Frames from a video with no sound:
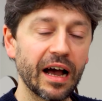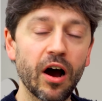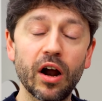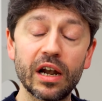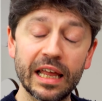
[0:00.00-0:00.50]

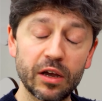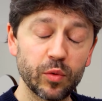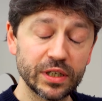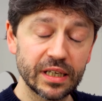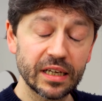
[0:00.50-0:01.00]
are
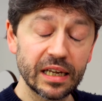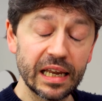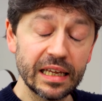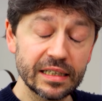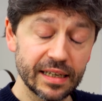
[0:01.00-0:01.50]

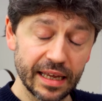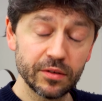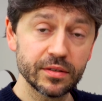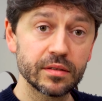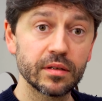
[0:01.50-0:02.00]
linguistically
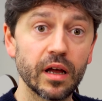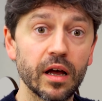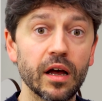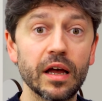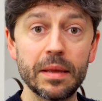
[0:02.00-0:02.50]
skilled,
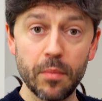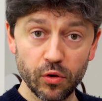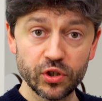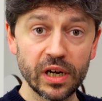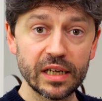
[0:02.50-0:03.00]

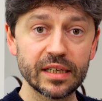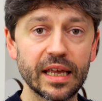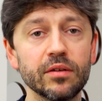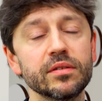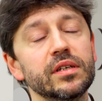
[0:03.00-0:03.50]
emotionally
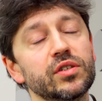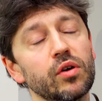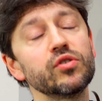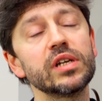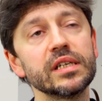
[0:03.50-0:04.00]
skilled,
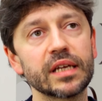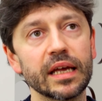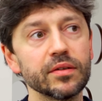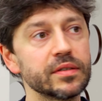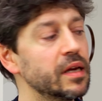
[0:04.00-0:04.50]
socially
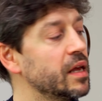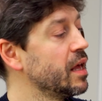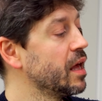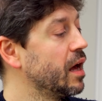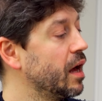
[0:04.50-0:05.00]
skilled.
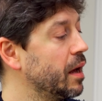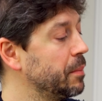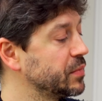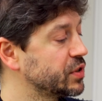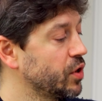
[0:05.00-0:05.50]

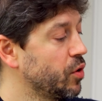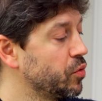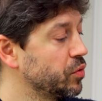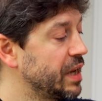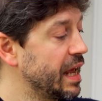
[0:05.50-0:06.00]

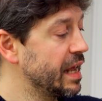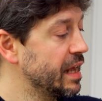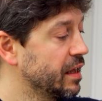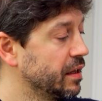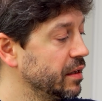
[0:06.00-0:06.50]
So
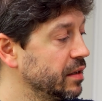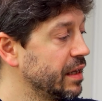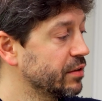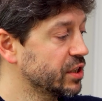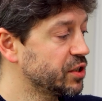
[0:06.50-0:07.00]

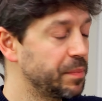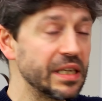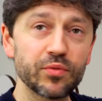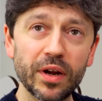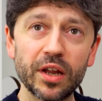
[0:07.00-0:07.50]
there's a
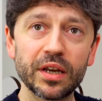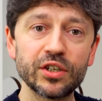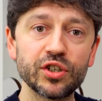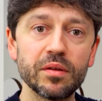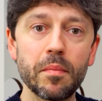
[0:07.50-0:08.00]
speech
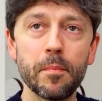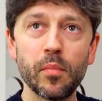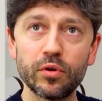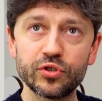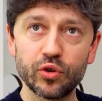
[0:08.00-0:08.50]
recognition
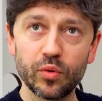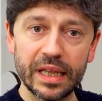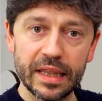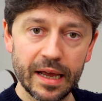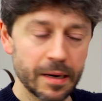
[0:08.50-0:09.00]
module
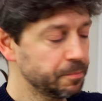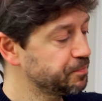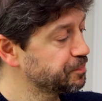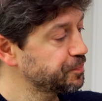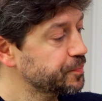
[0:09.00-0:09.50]
in there
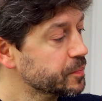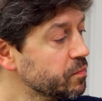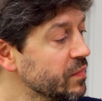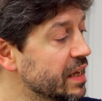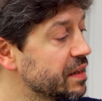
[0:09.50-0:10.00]

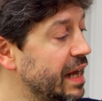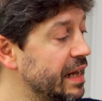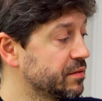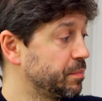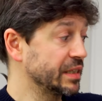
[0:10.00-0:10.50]
that